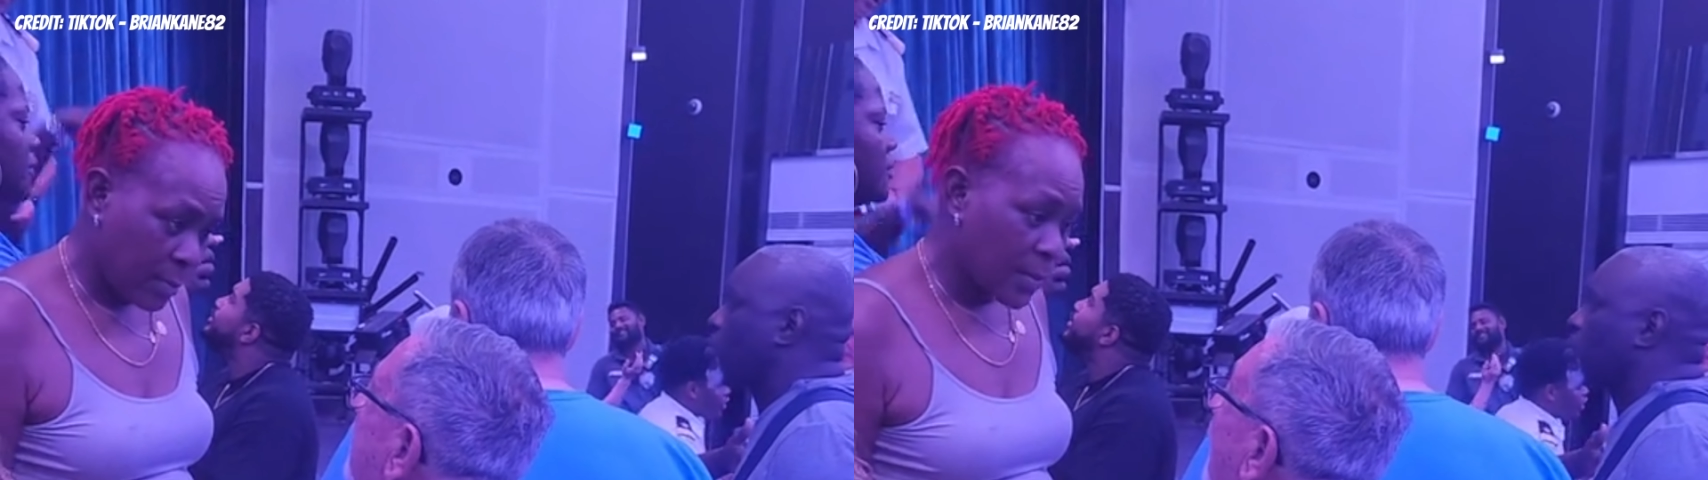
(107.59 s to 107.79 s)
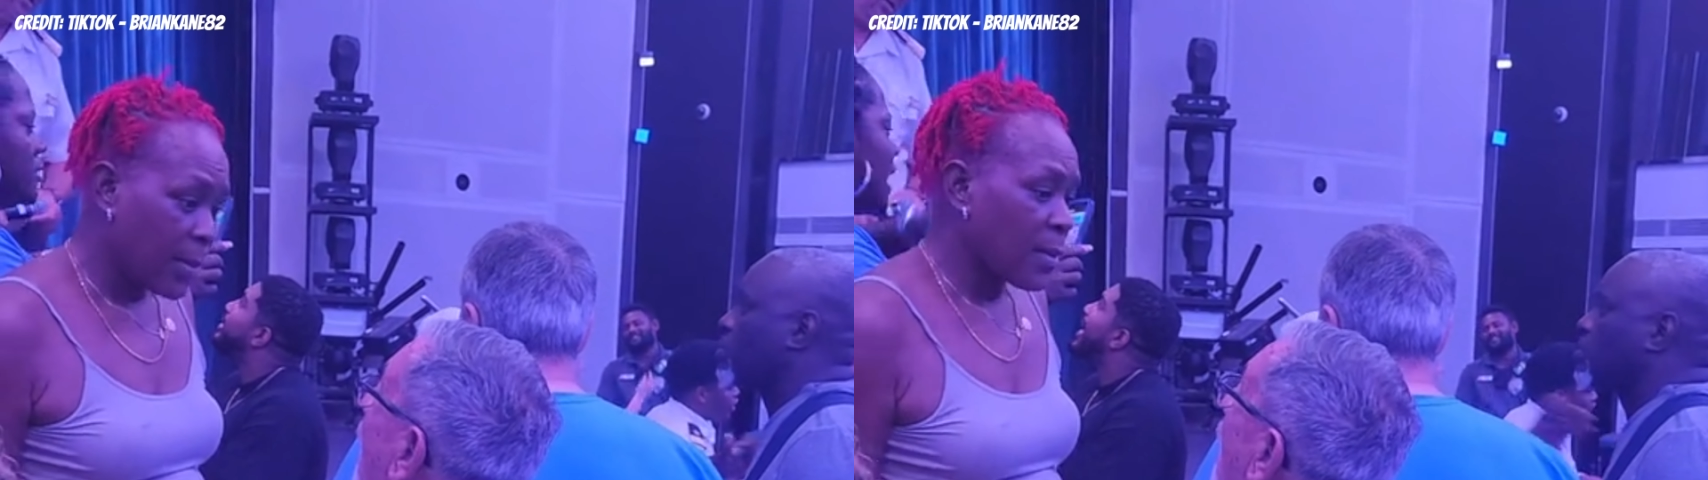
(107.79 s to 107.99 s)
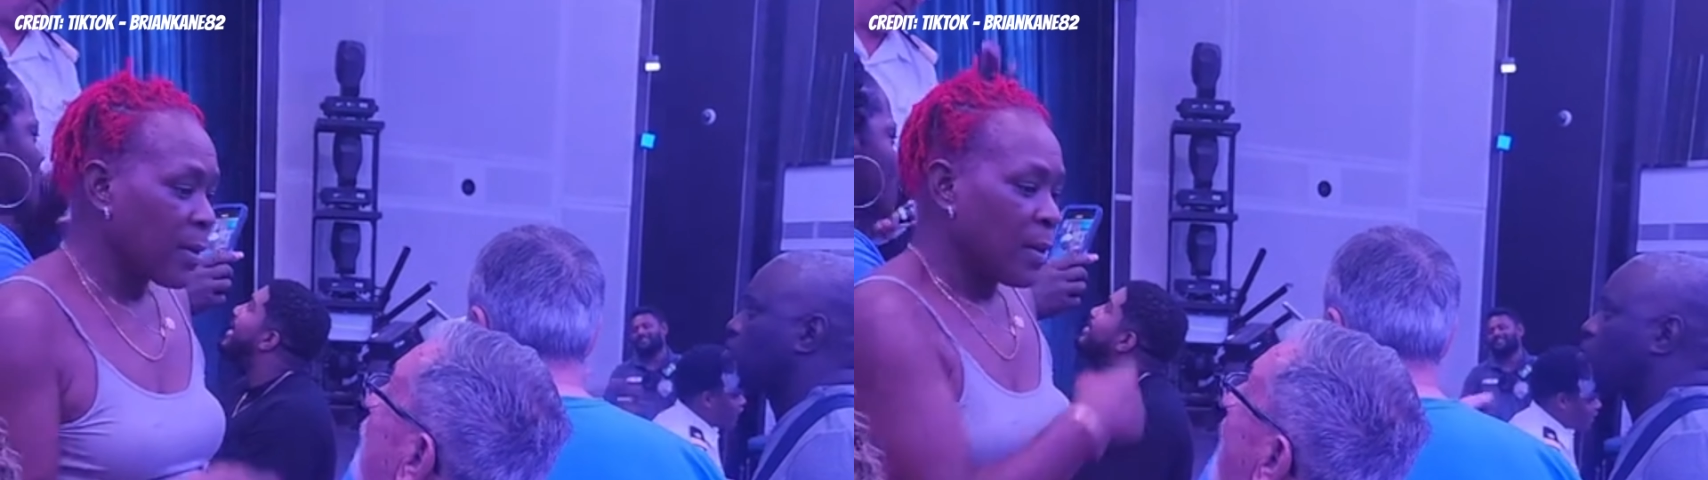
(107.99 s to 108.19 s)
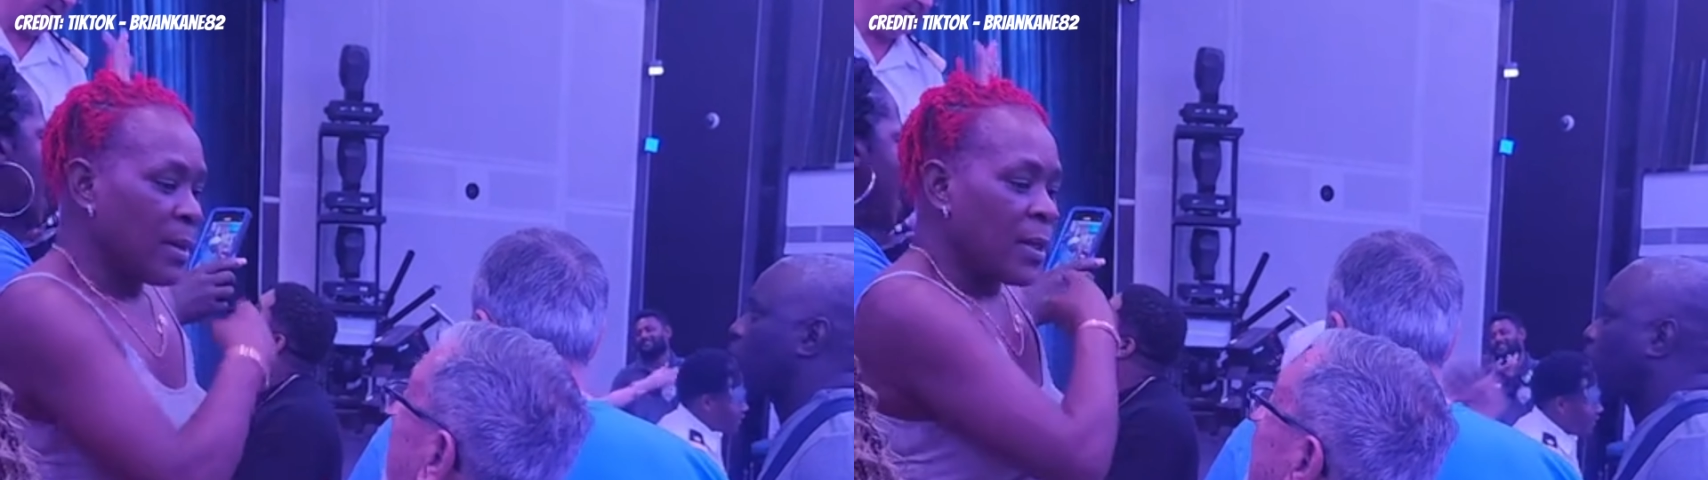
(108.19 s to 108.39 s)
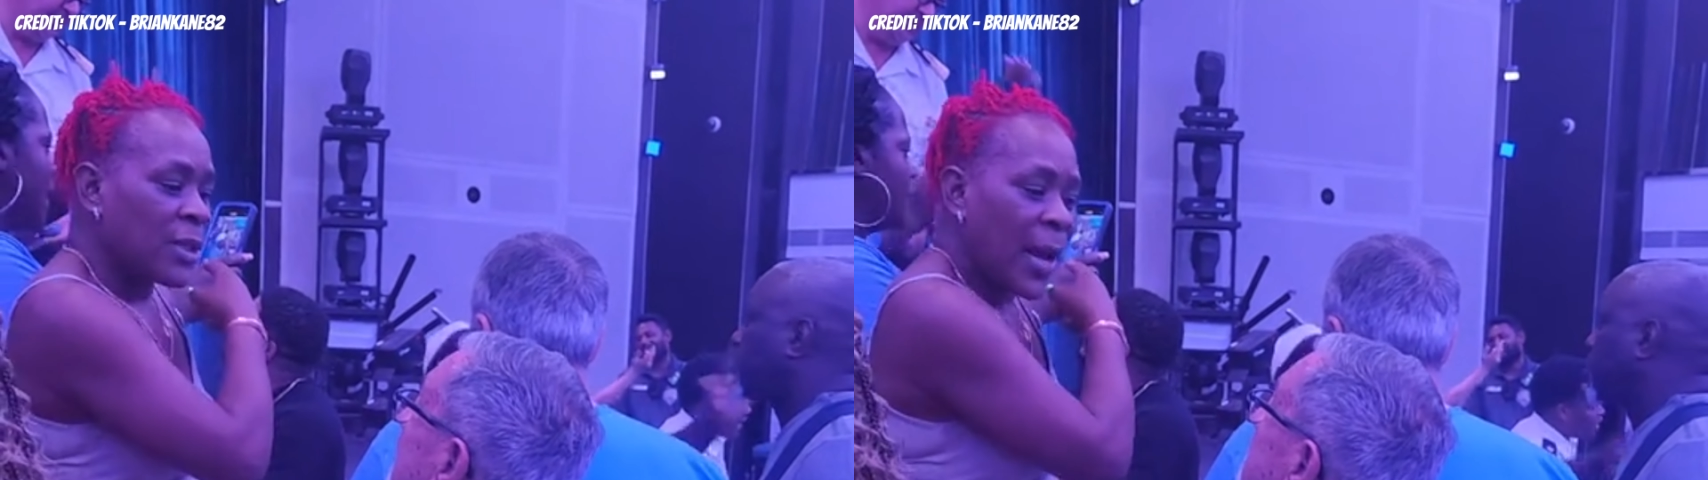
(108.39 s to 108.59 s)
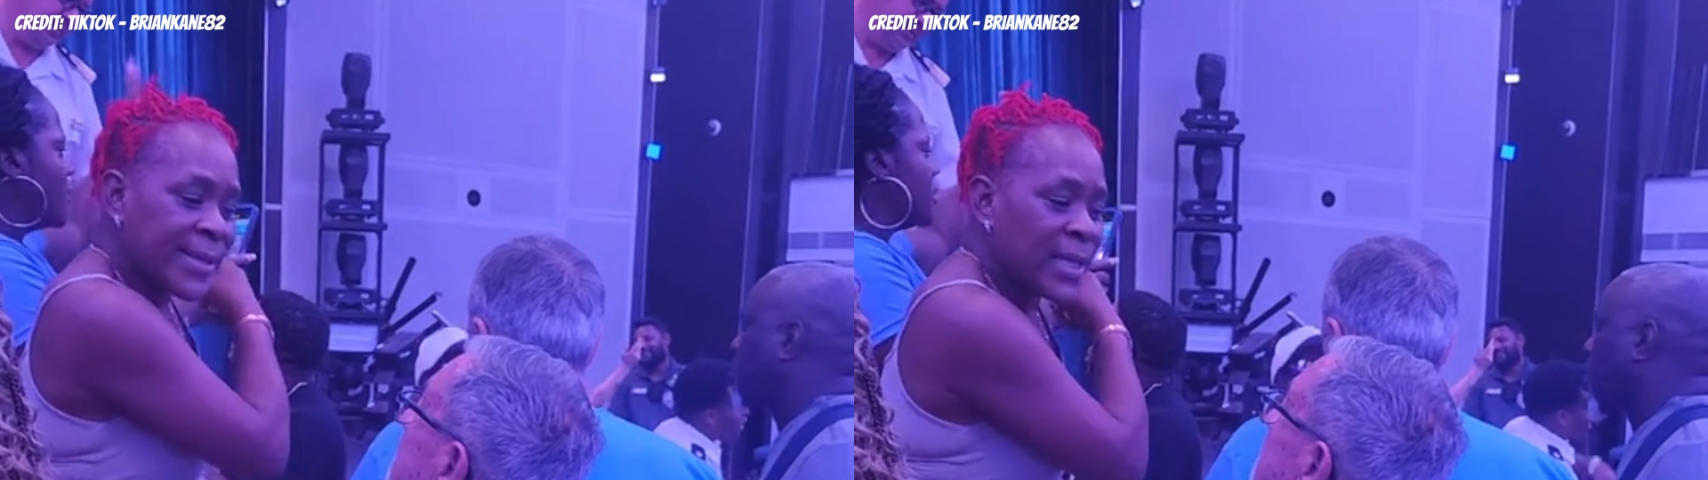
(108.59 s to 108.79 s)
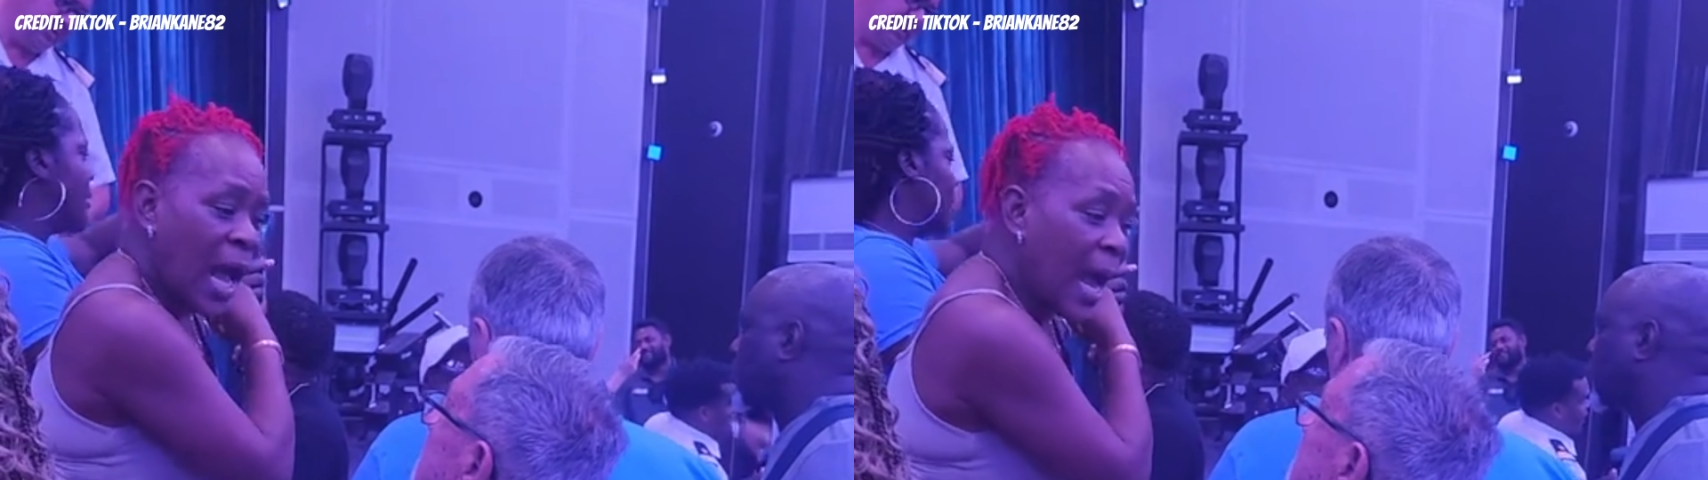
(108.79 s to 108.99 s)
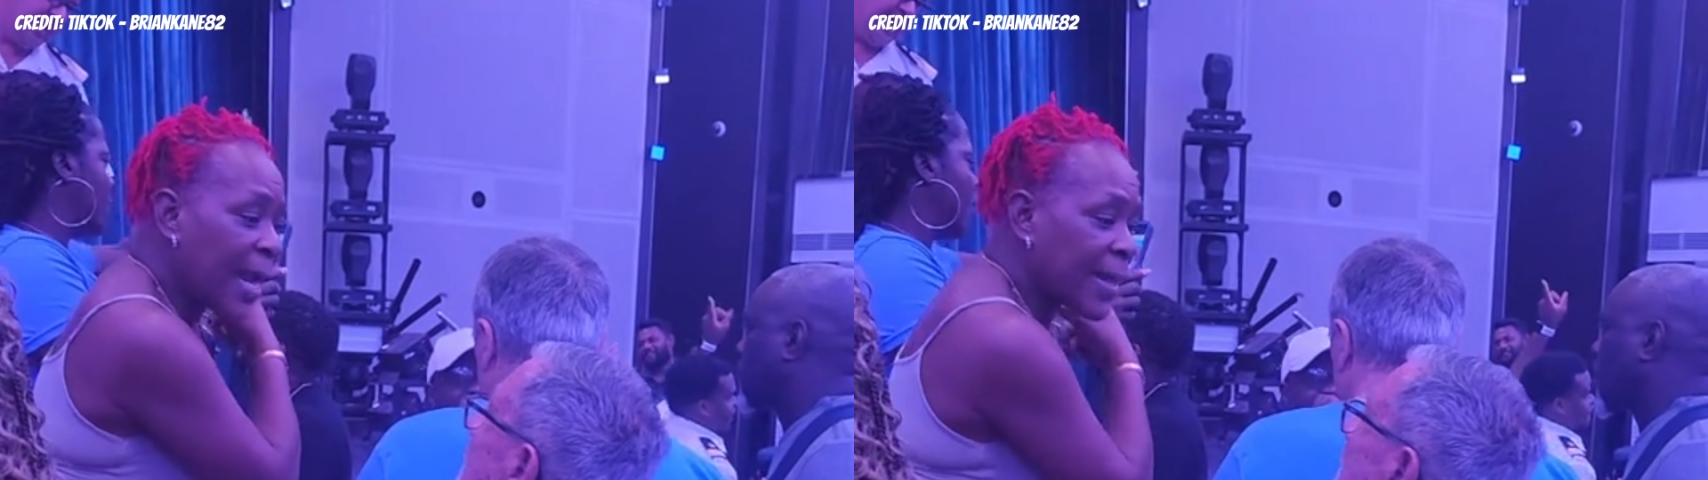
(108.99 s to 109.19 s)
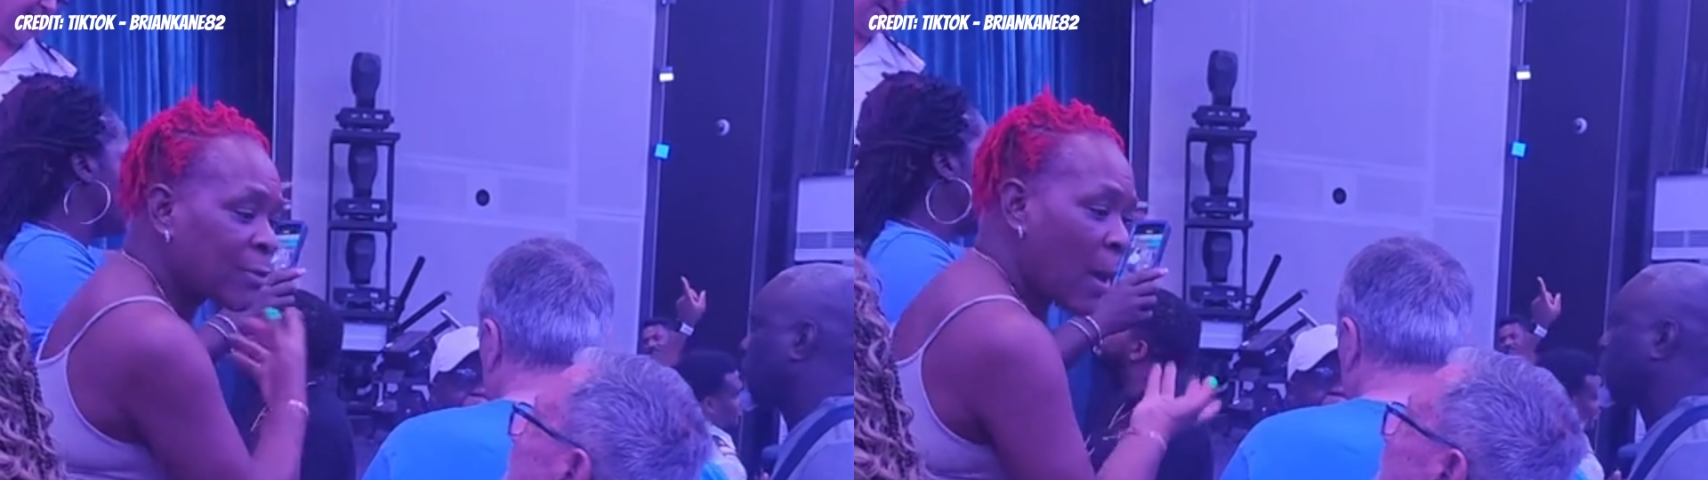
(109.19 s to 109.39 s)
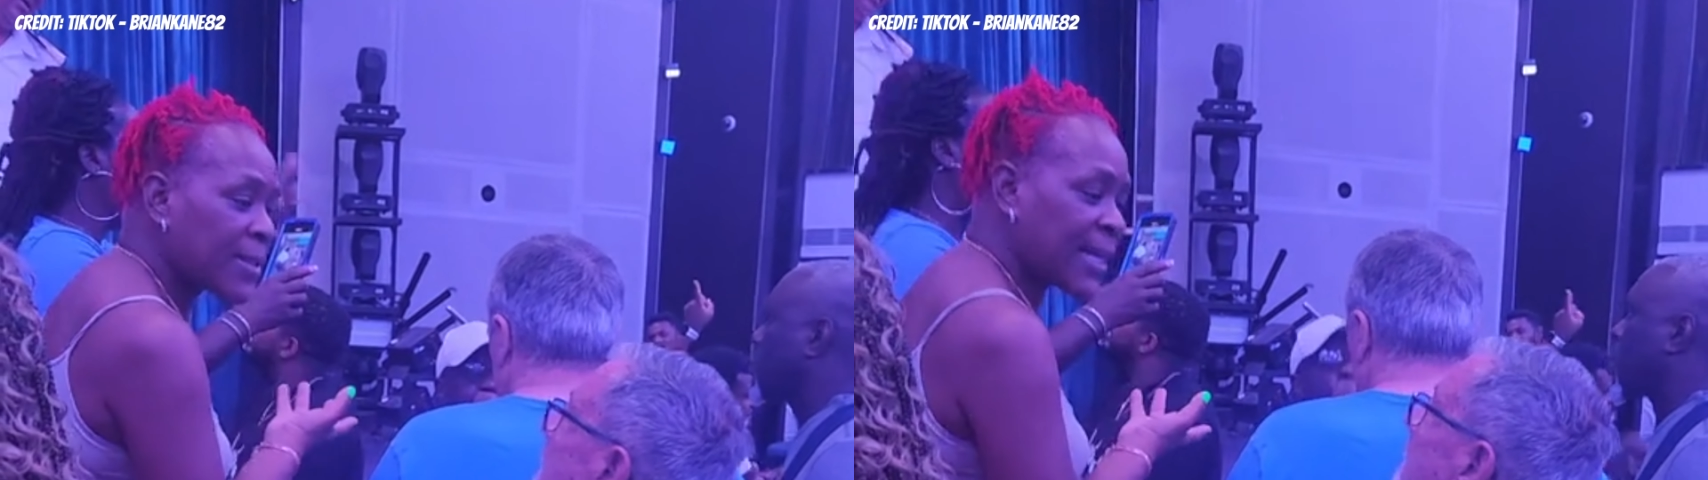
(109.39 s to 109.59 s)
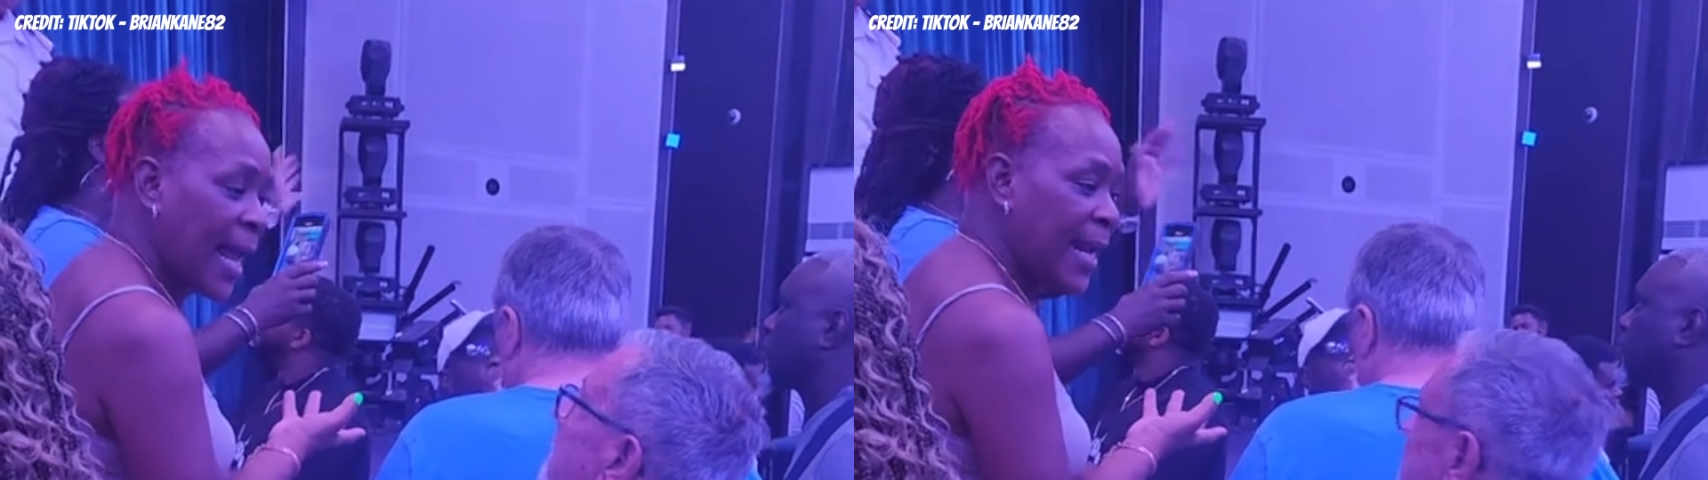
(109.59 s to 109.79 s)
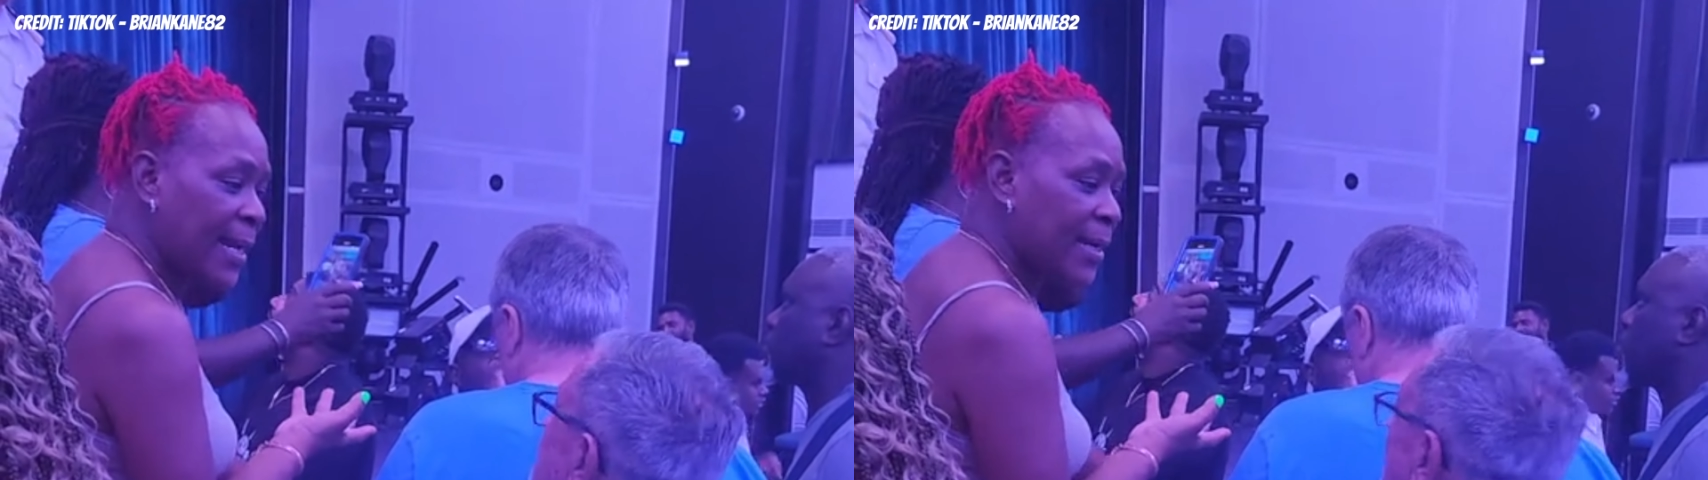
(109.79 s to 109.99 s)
due to ongoing propulsion problems